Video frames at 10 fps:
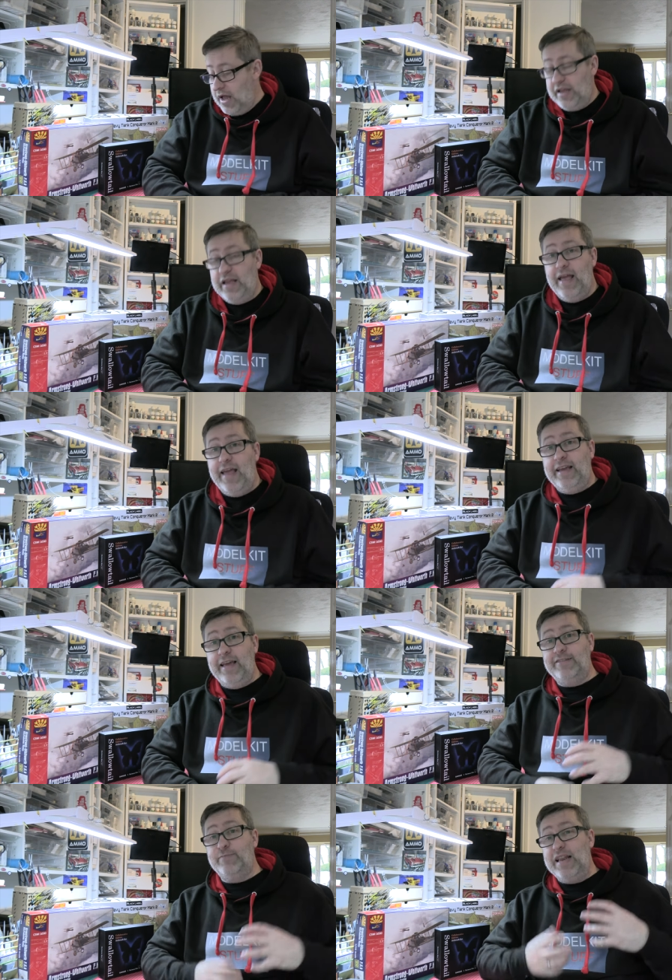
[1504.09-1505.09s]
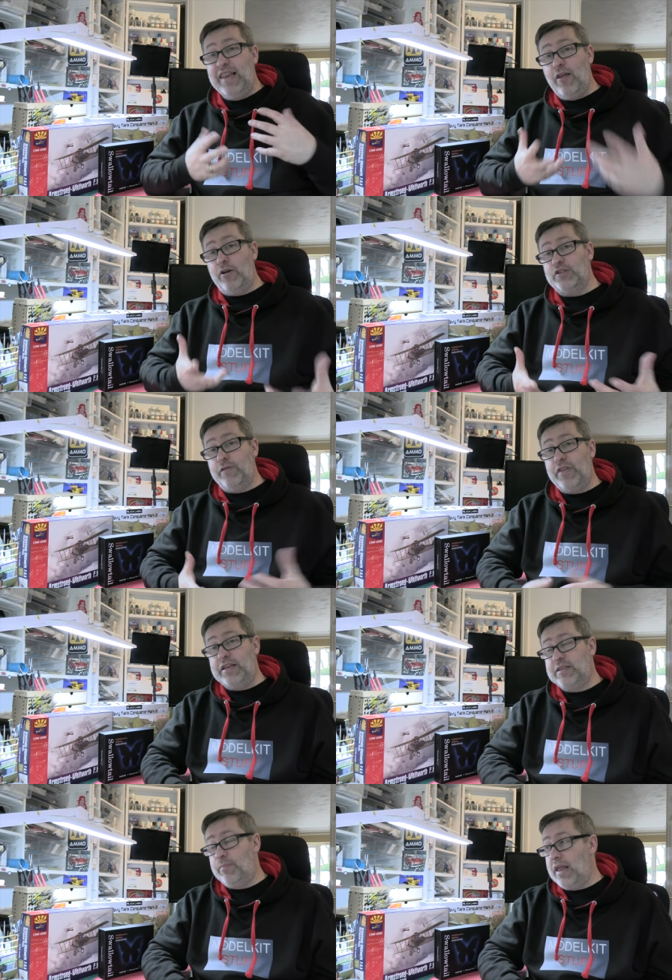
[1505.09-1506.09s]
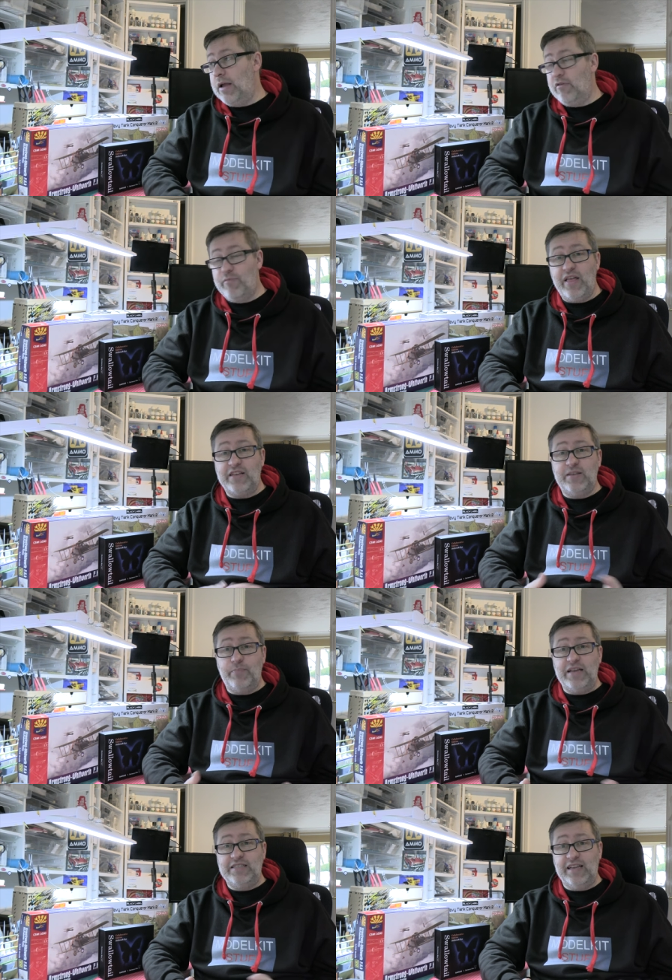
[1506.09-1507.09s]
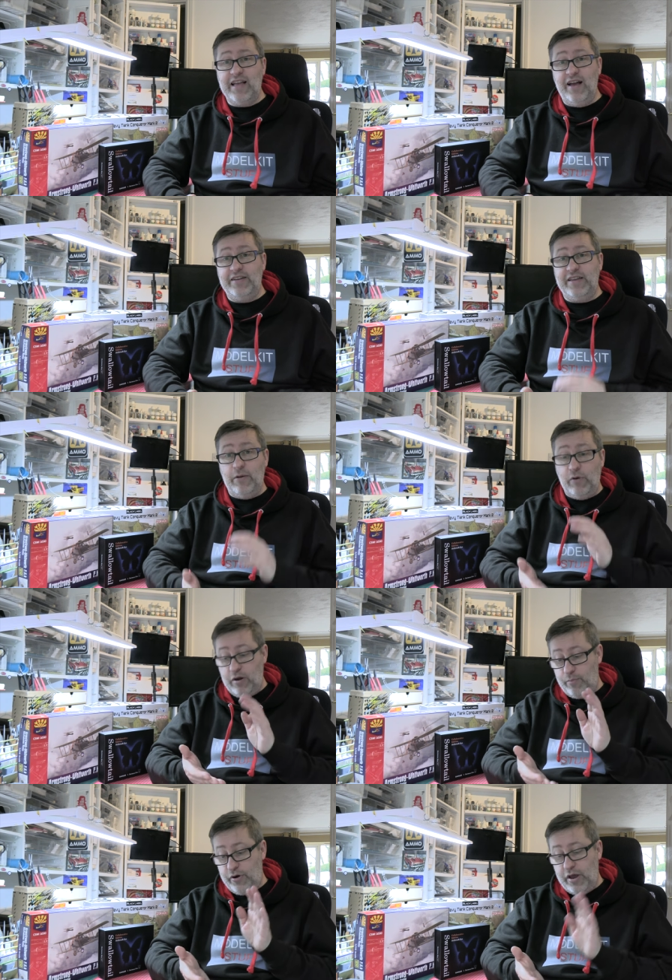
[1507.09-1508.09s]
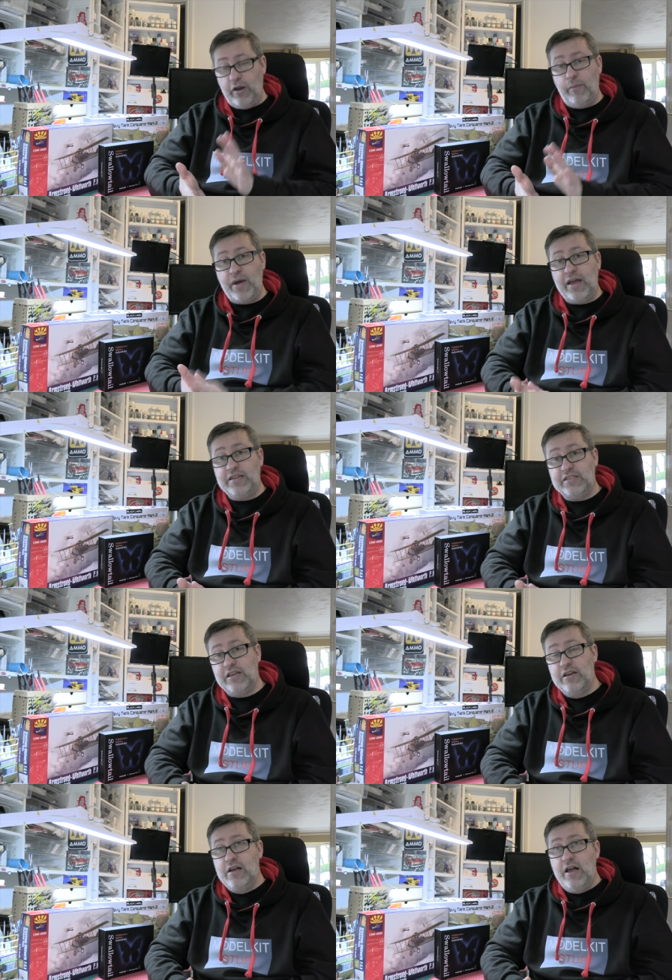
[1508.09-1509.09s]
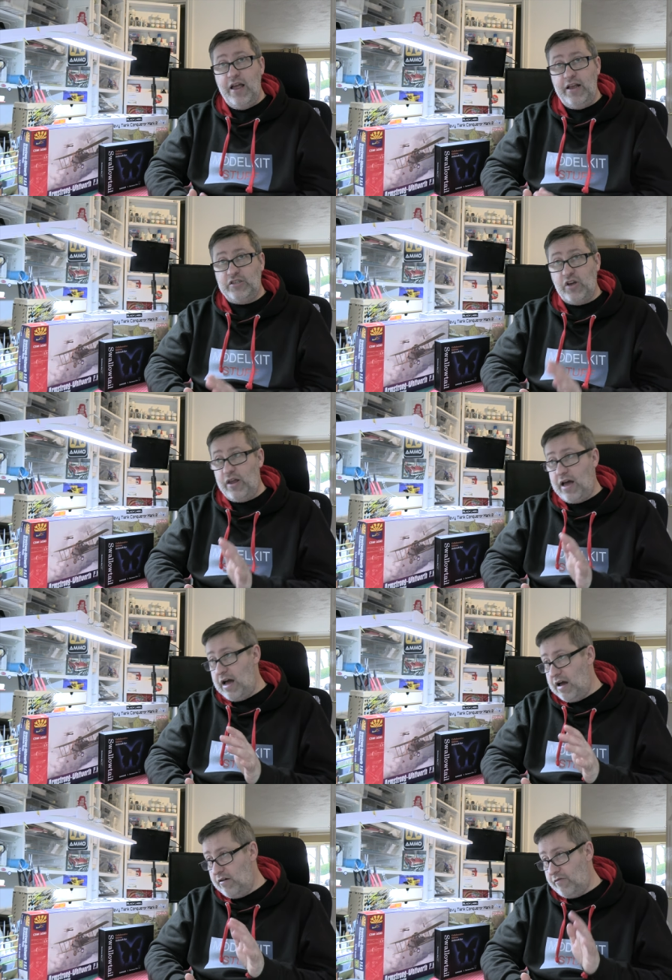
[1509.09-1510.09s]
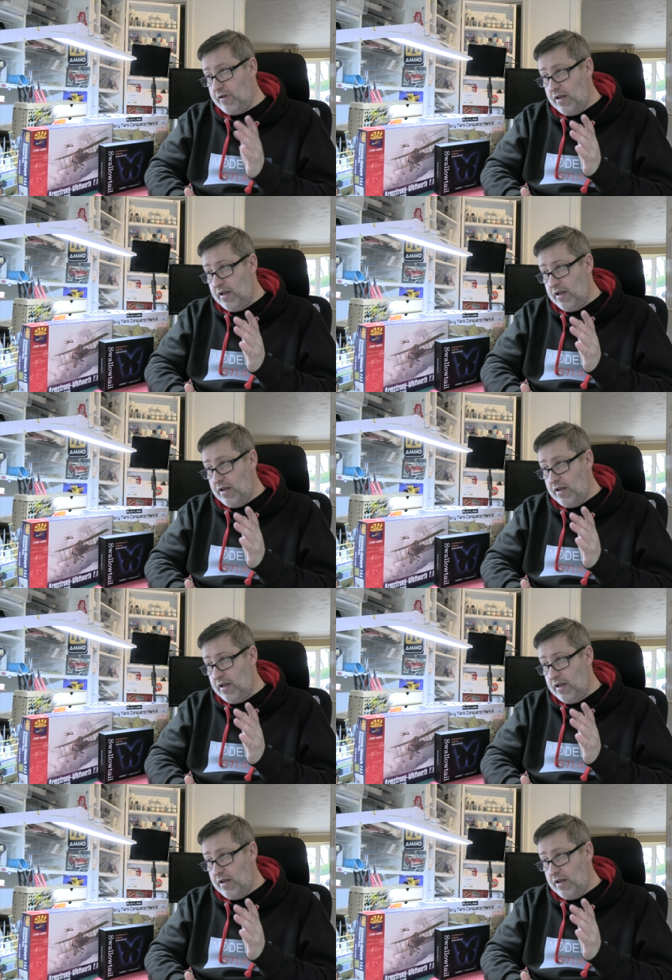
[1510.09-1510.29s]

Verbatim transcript: Uh, it gives me lots of things to play with, but that's the basic idea. We're going to put it on a base. It's going to have